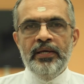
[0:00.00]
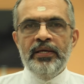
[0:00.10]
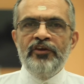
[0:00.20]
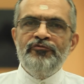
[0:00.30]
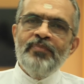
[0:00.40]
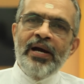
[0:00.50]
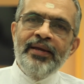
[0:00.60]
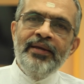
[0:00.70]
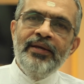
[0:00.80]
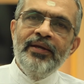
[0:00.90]
If
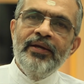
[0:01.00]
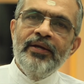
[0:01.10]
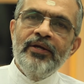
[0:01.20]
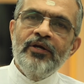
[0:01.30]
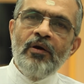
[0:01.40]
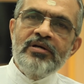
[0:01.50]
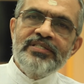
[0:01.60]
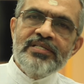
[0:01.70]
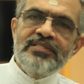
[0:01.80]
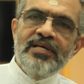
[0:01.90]
my
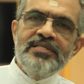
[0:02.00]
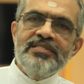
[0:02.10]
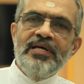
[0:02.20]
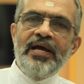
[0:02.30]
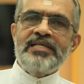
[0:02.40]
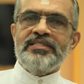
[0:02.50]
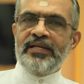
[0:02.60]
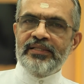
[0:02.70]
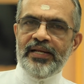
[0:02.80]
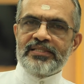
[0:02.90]
consciousness, as
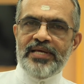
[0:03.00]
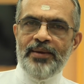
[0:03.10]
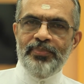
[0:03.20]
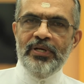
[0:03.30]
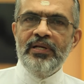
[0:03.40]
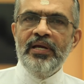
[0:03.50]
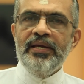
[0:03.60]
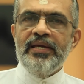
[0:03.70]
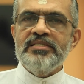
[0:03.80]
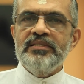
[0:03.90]
another example,
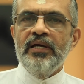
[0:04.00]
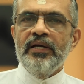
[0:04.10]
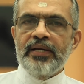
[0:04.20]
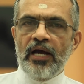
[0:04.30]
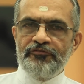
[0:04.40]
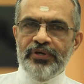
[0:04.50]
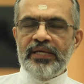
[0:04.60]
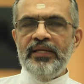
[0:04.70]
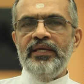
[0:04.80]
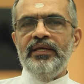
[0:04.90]
is
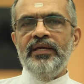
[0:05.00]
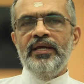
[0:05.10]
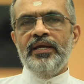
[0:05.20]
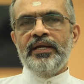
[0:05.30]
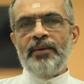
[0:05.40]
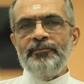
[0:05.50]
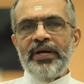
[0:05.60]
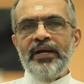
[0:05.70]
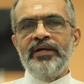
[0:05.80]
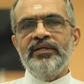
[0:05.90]
graphically
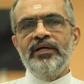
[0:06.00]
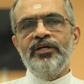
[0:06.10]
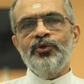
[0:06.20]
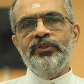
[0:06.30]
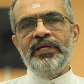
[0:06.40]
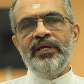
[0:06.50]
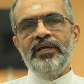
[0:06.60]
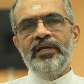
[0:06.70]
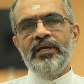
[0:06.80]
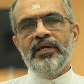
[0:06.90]
compared to
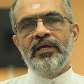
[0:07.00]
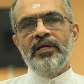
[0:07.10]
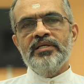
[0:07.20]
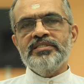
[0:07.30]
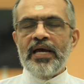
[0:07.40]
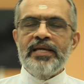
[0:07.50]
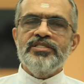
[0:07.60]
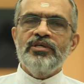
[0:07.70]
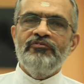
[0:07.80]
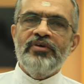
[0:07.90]
the
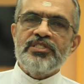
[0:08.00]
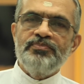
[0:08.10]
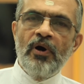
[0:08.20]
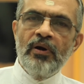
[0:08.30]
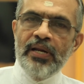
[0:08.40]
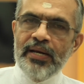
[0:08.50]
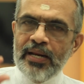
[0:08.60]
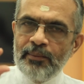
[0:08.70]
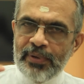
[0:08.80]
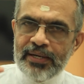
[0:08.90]
size of a small
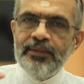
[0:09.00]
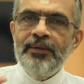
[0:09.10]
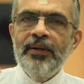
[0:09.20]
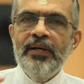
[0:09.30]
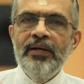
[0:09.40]
lemon,